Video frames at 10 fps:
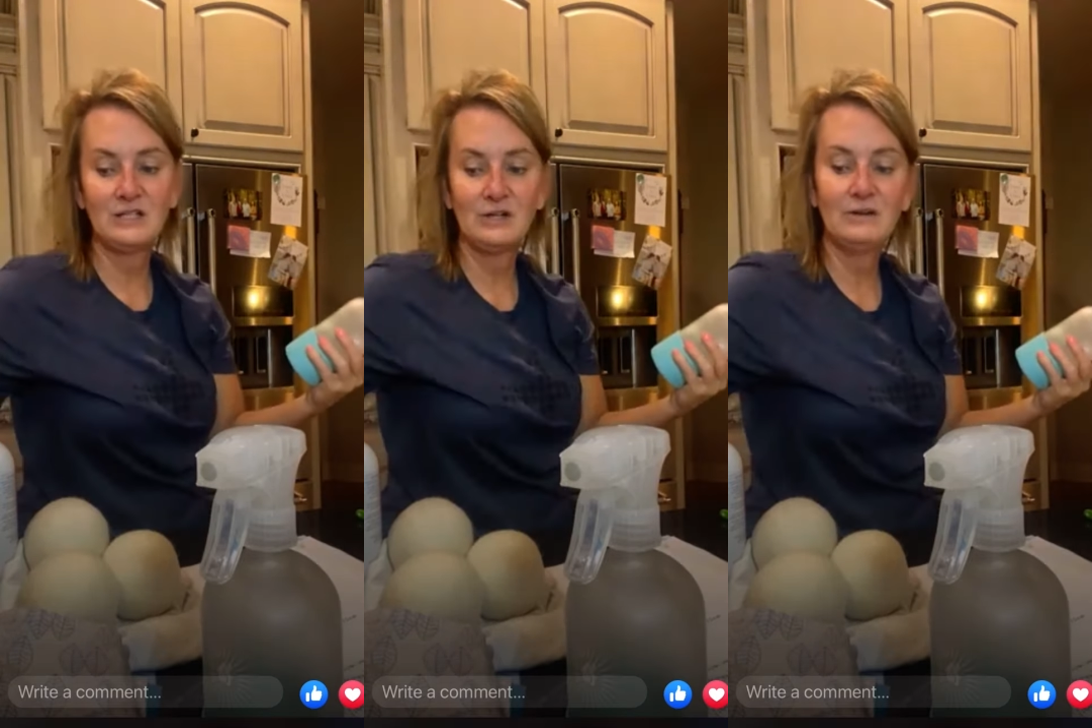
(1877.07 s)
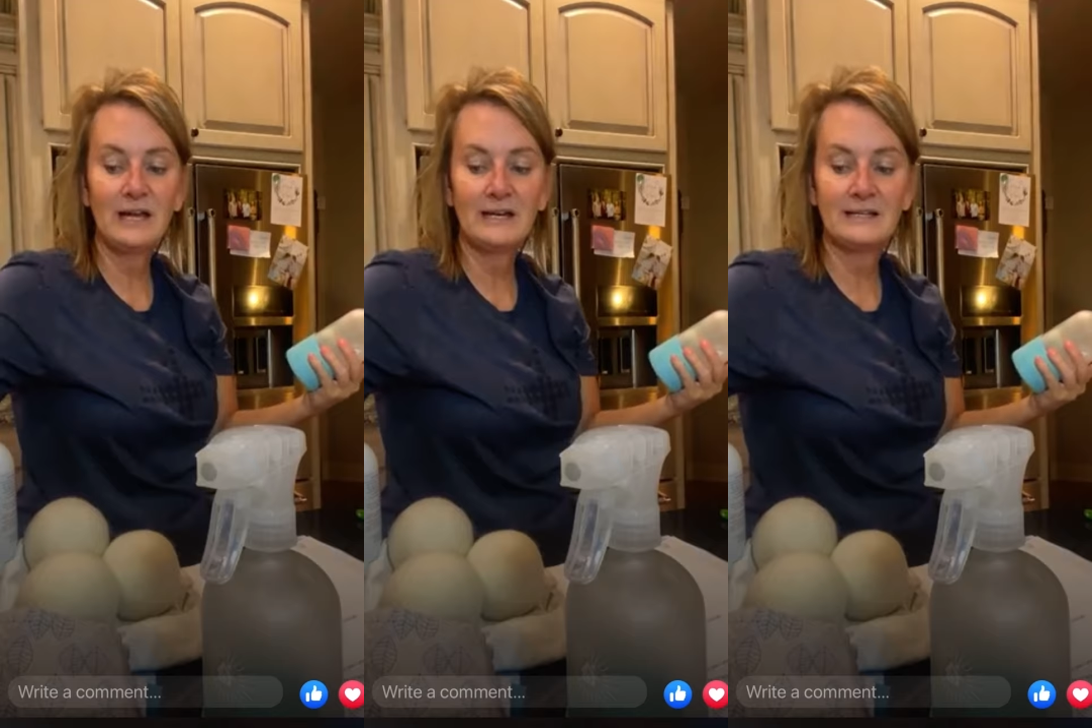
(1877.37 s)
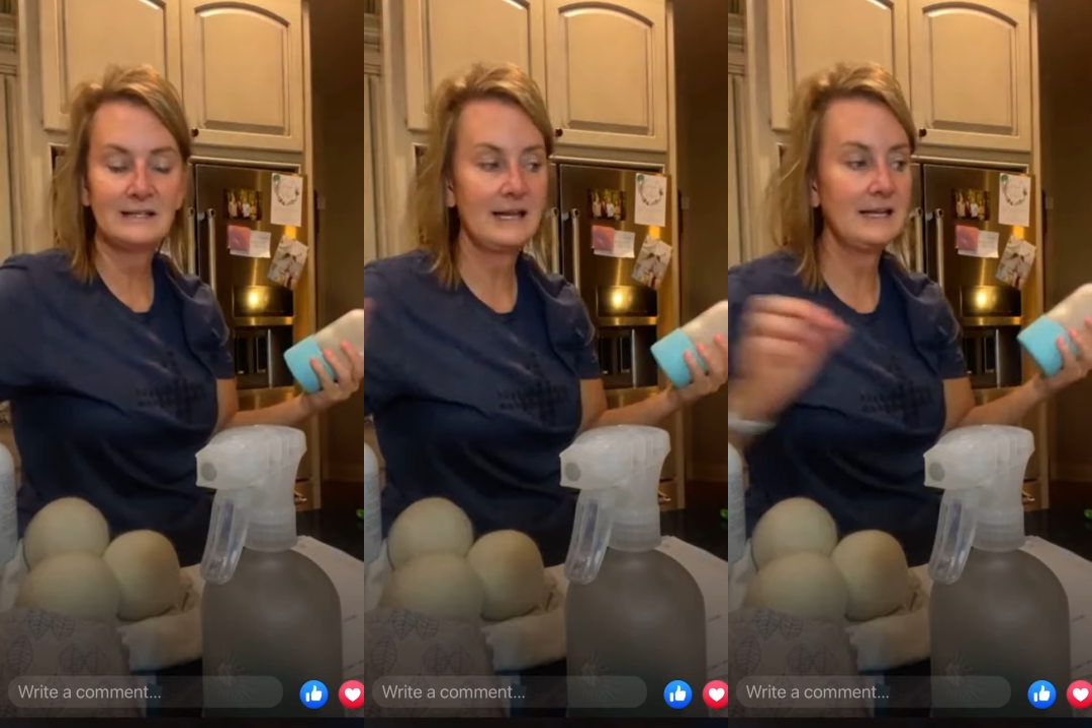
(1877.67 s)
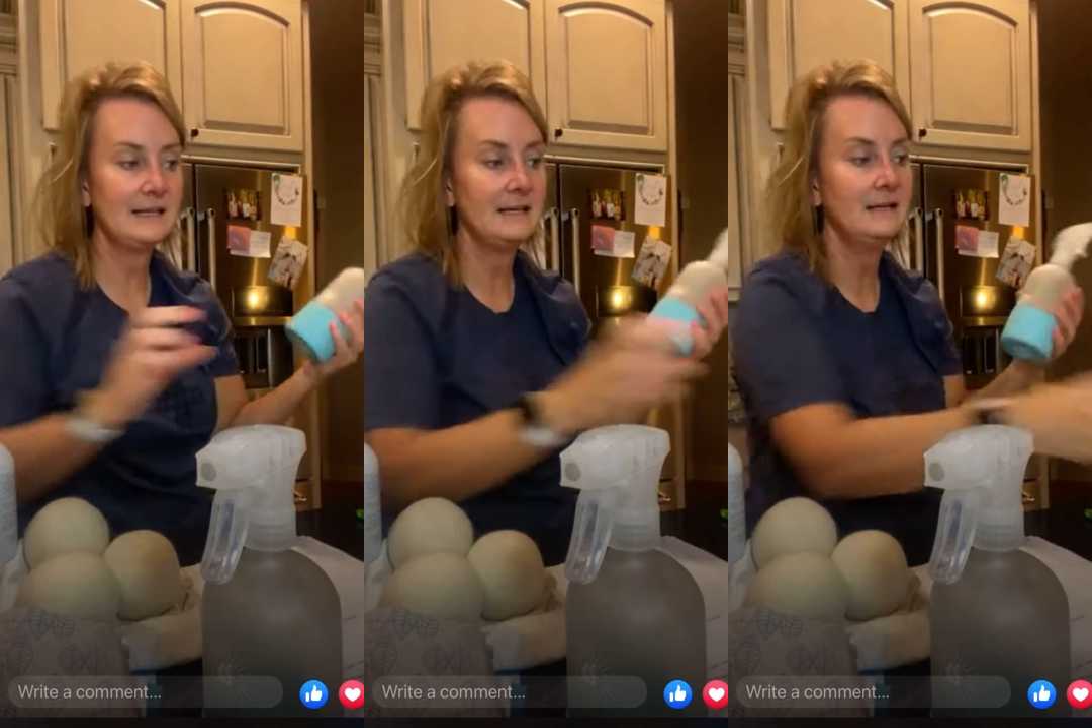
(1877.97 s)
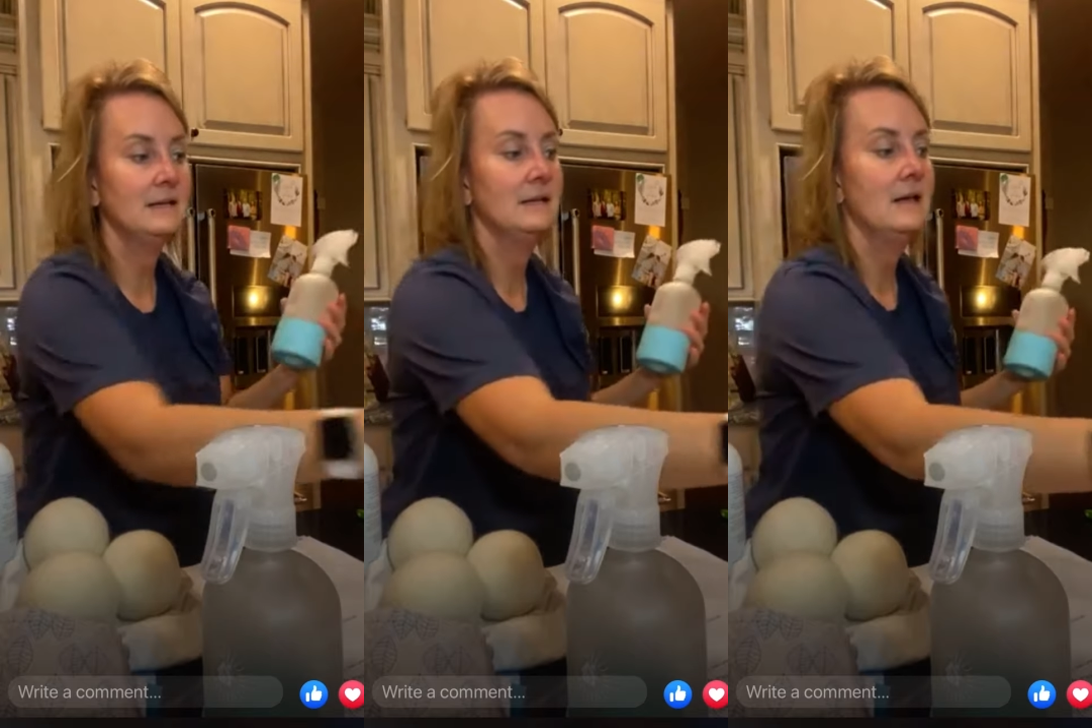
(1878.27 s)
have slip out
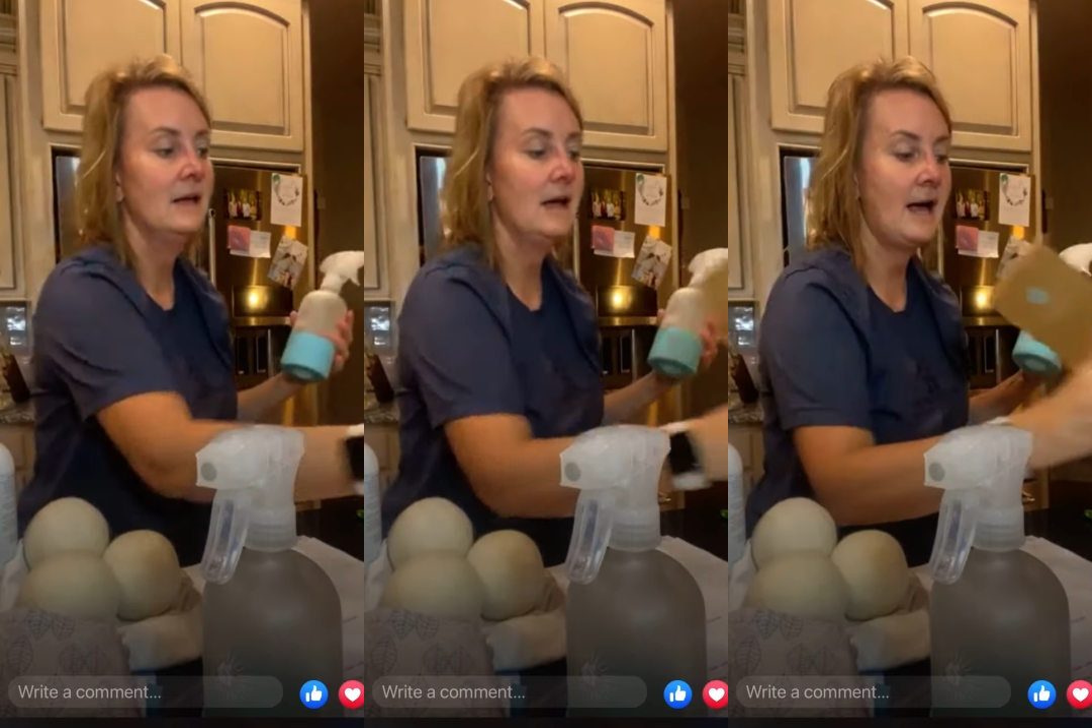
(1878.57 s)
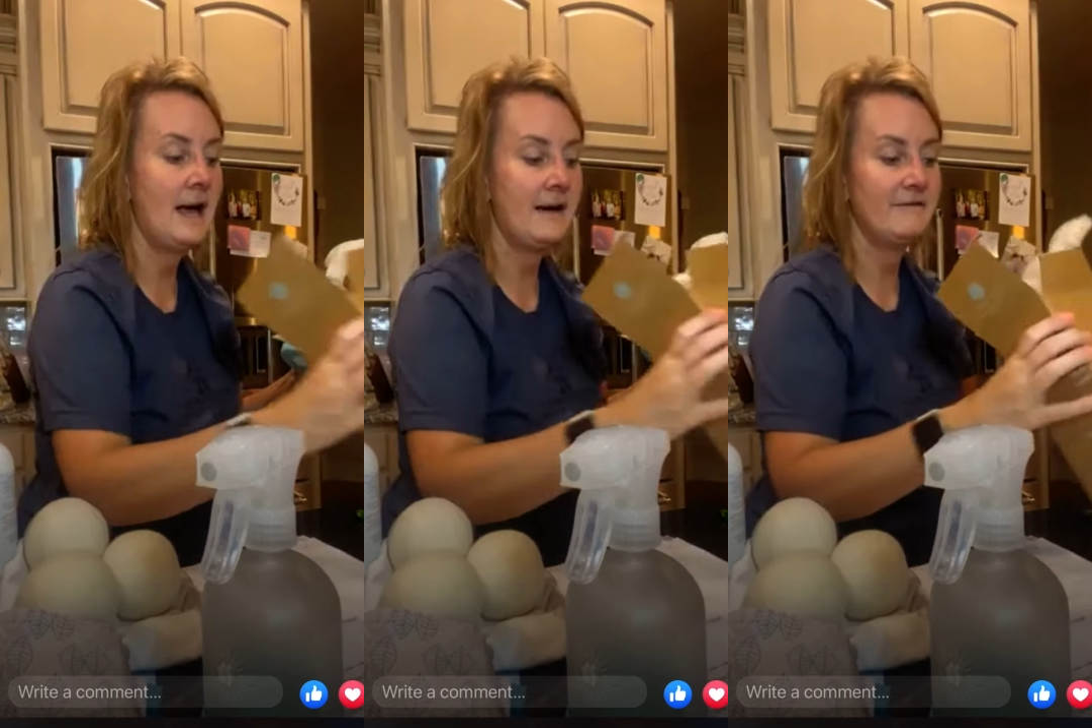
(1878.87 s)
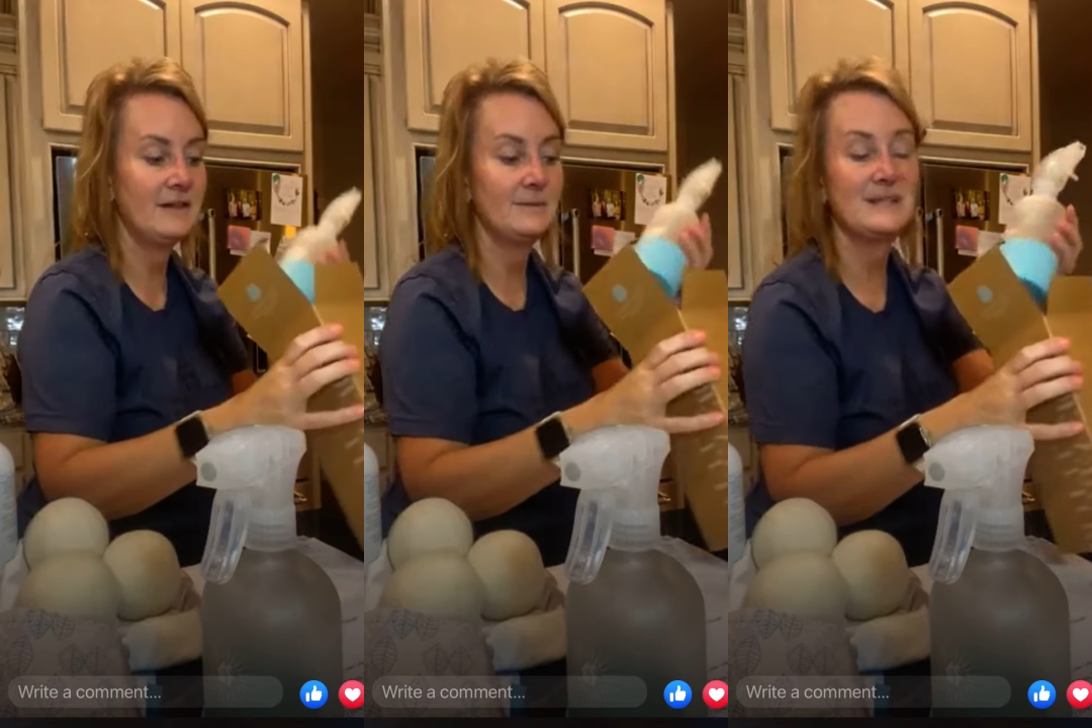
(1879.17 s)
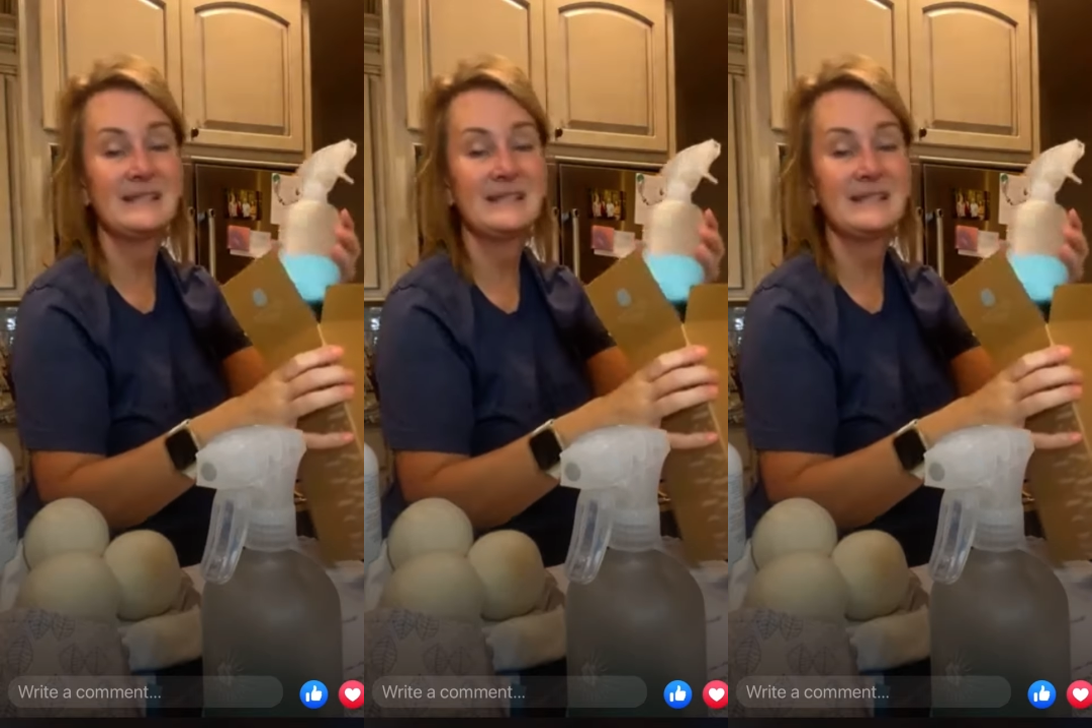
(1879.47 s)
of their hand break.